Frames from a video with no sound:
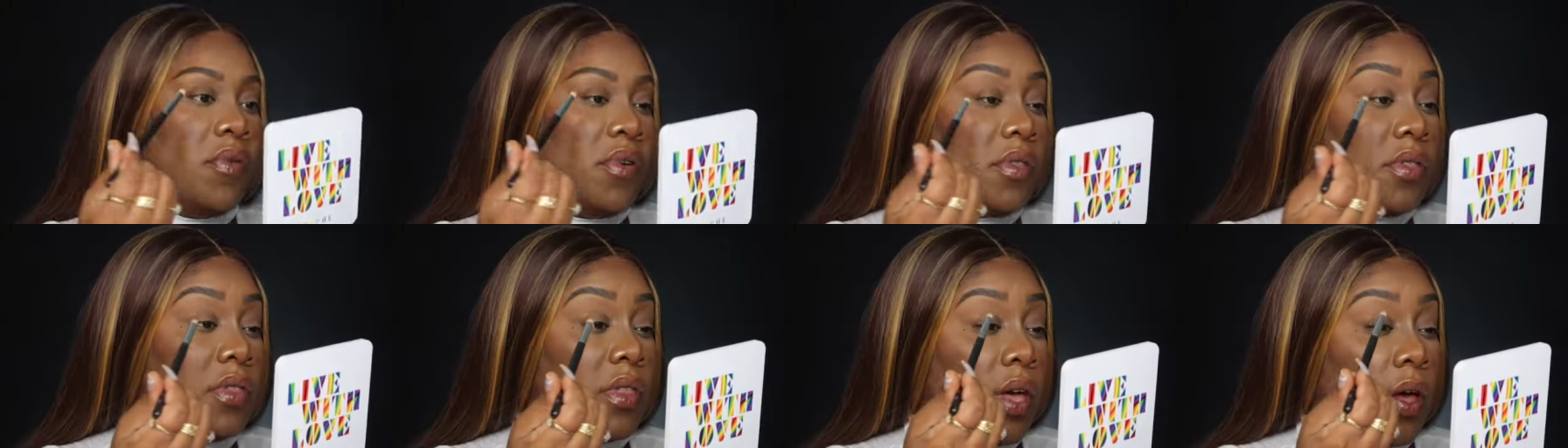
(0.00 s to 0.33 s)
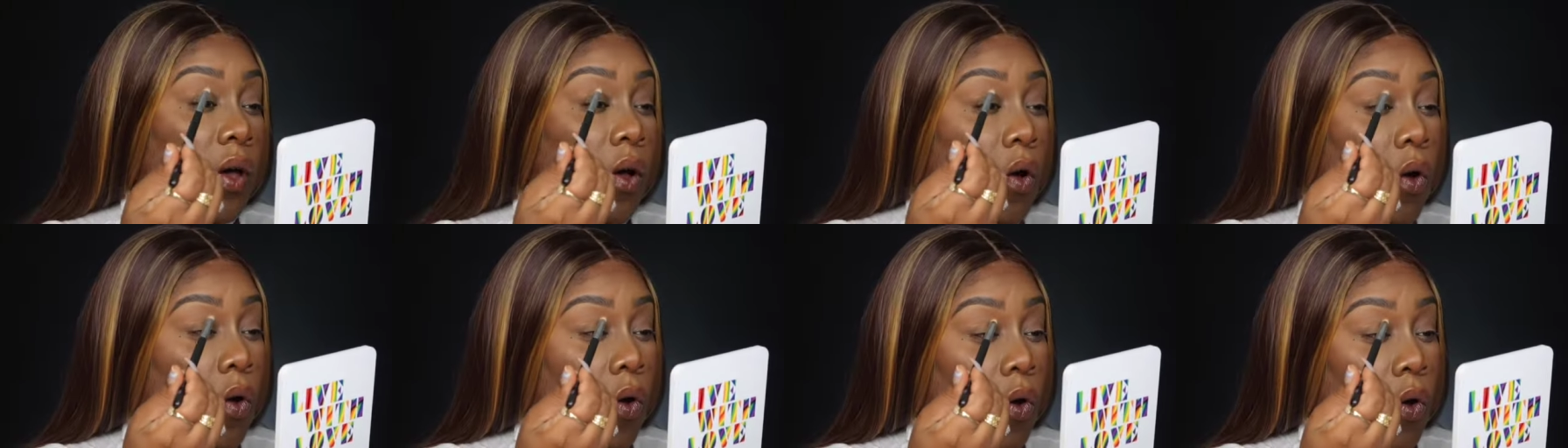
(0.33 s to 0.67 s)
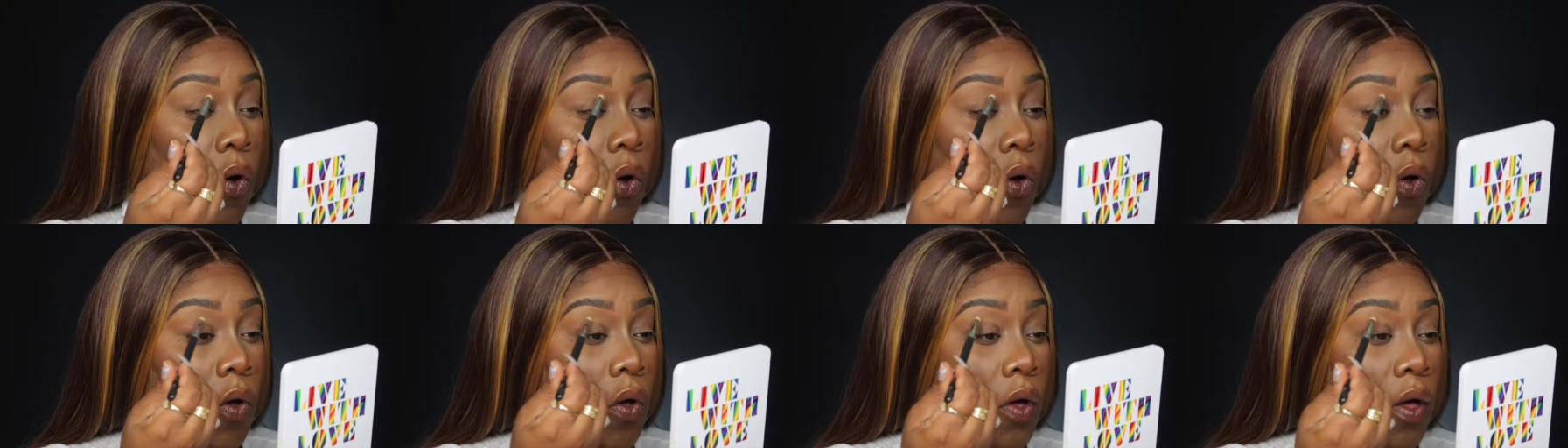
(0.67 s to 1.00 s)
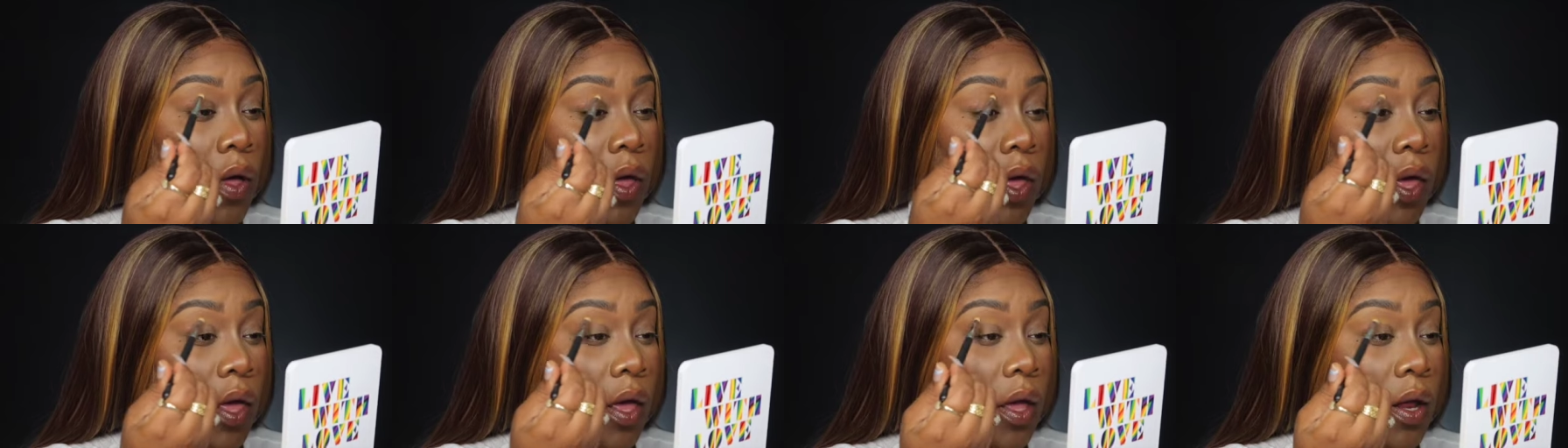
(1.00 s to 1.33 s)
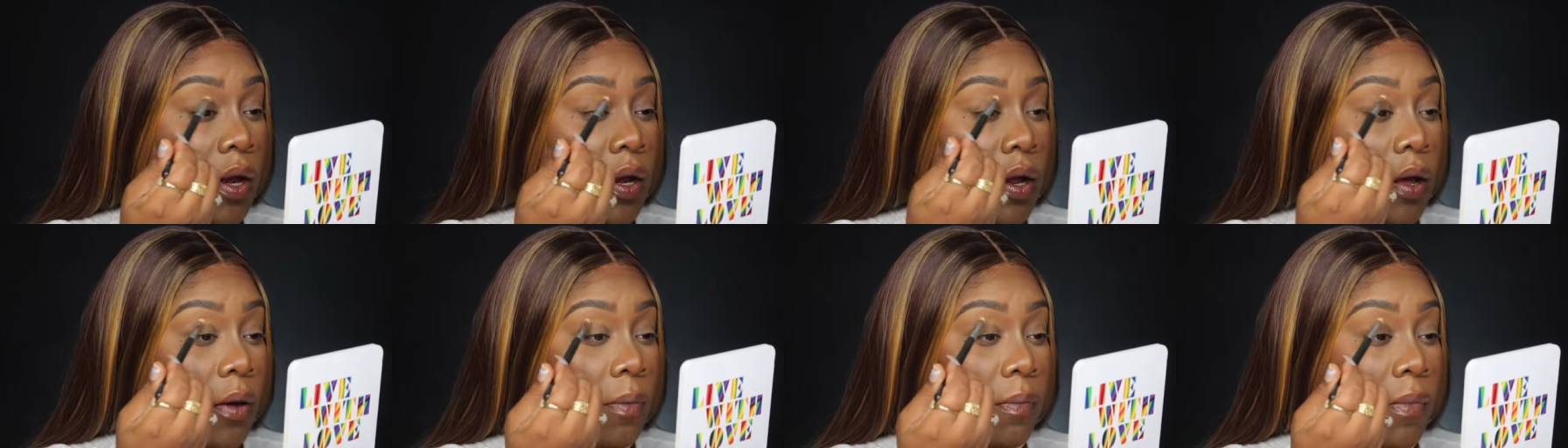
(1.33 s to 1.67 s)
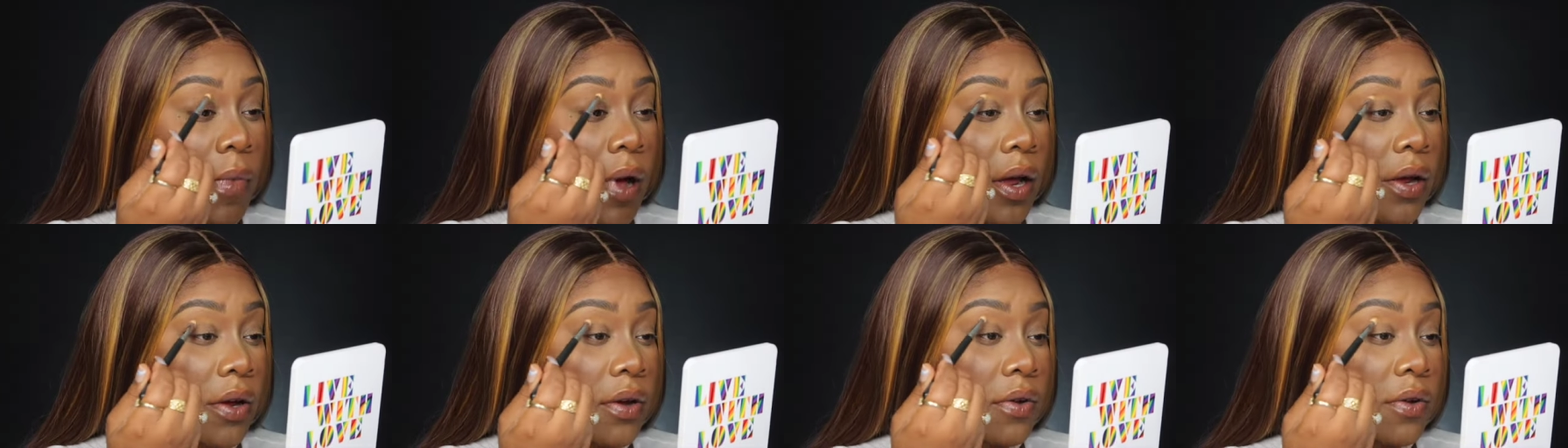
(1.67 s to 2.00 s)
put that all in
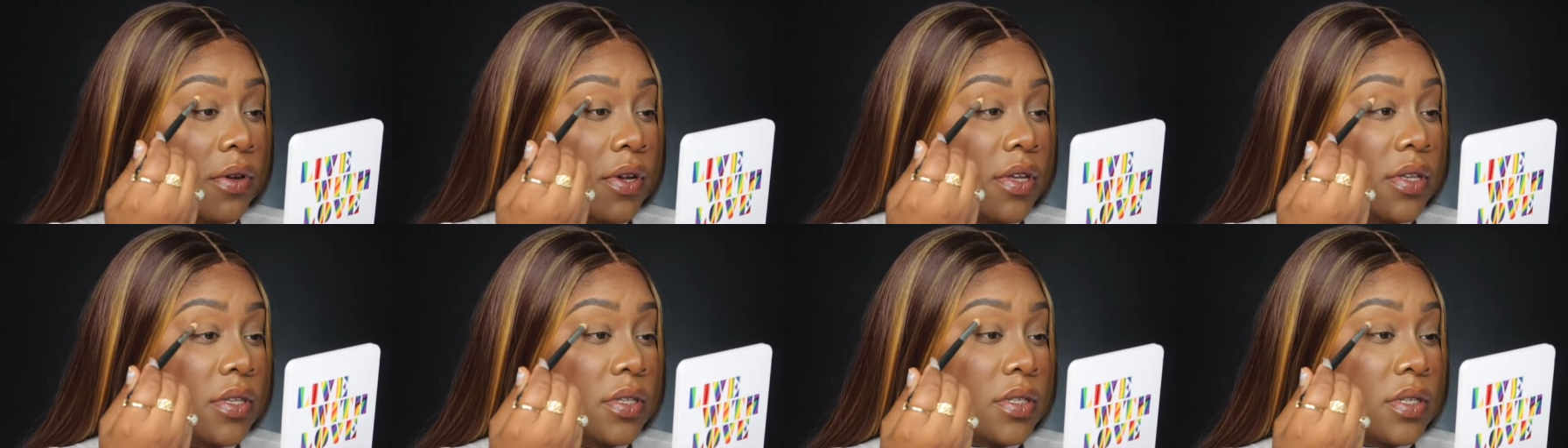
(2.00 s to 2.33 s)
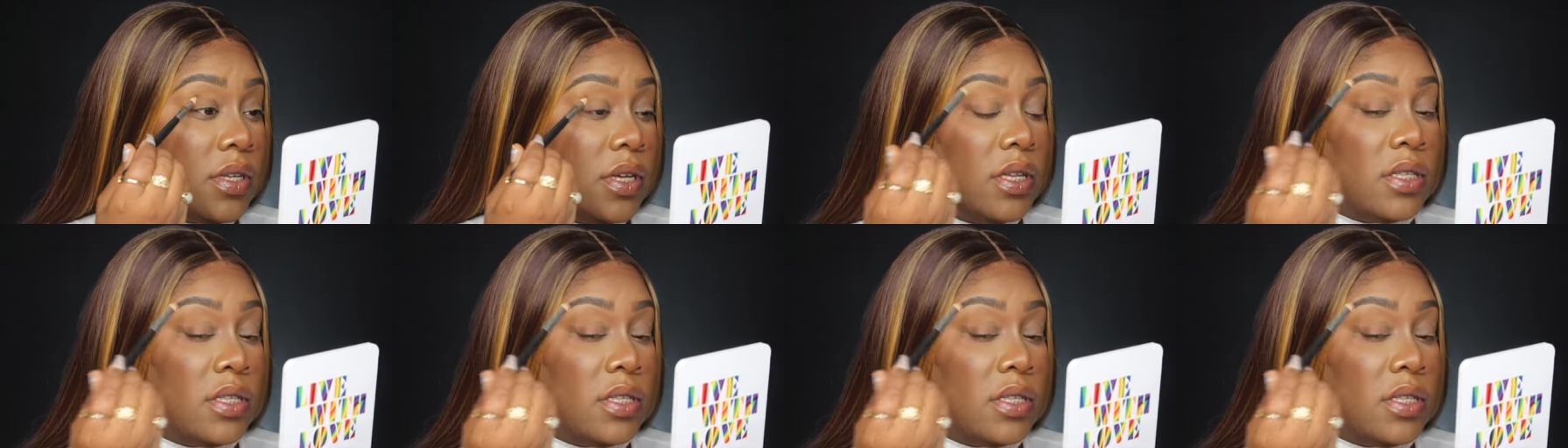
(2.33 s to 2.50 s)
my crease.